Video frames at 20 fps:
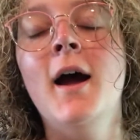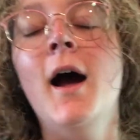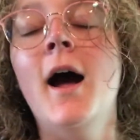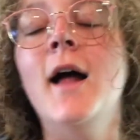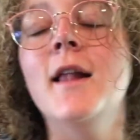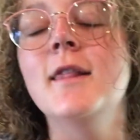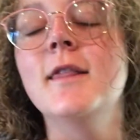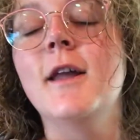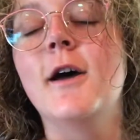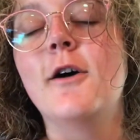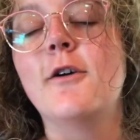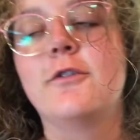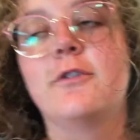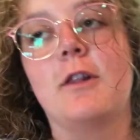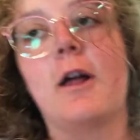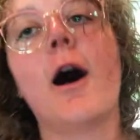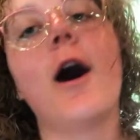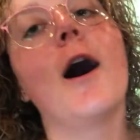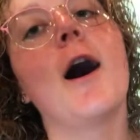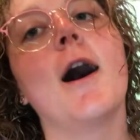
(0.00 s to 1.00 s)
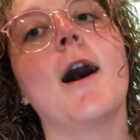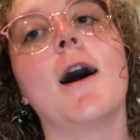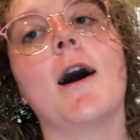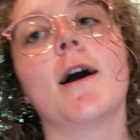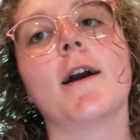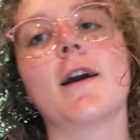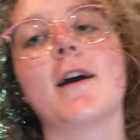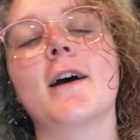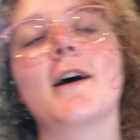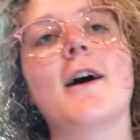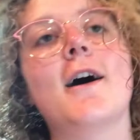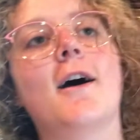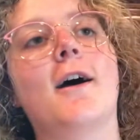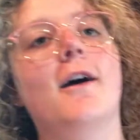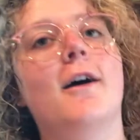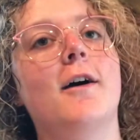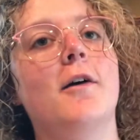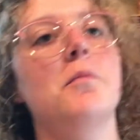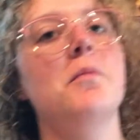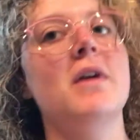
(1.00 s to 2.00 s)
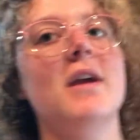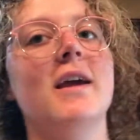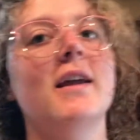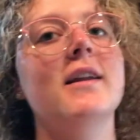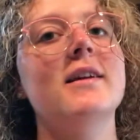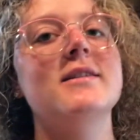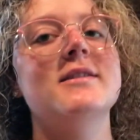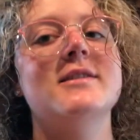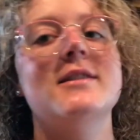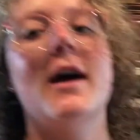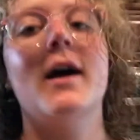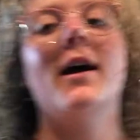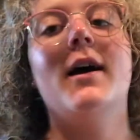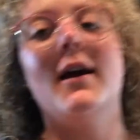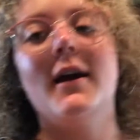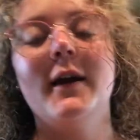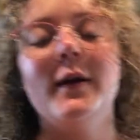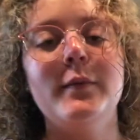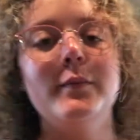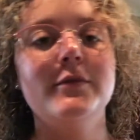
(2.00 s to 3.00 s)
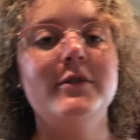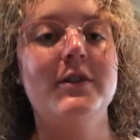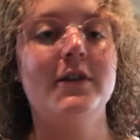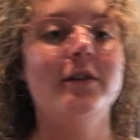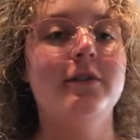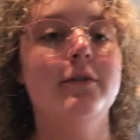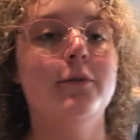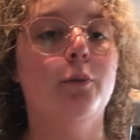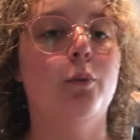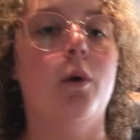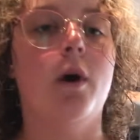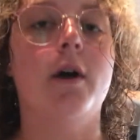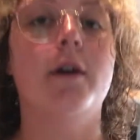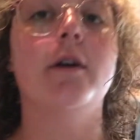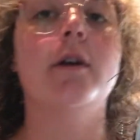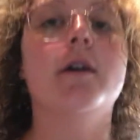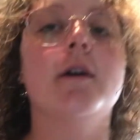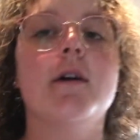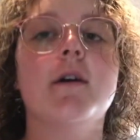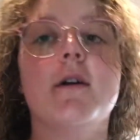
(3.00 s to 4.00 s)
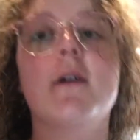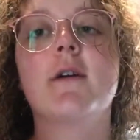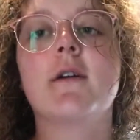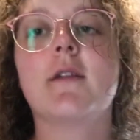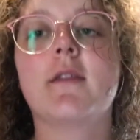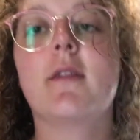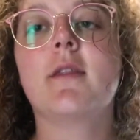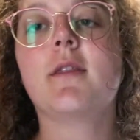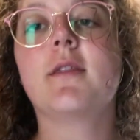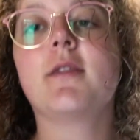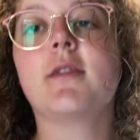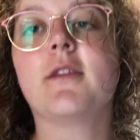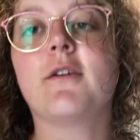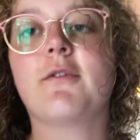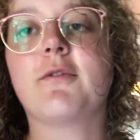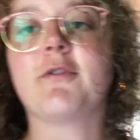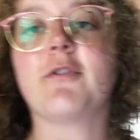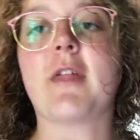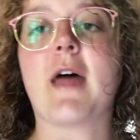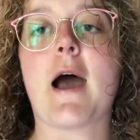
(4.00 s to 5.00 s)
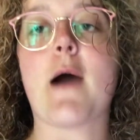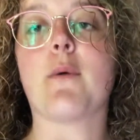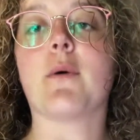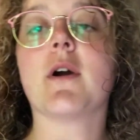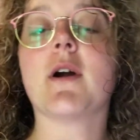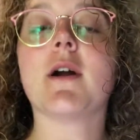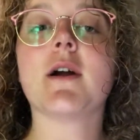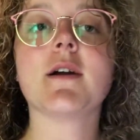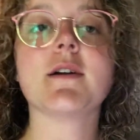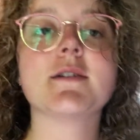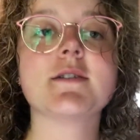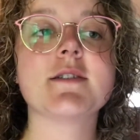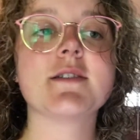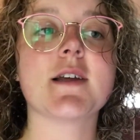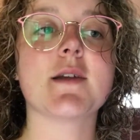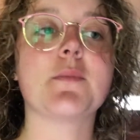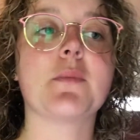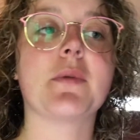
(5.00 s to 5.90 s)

Hello vlog! Um, it is time to water the flowers and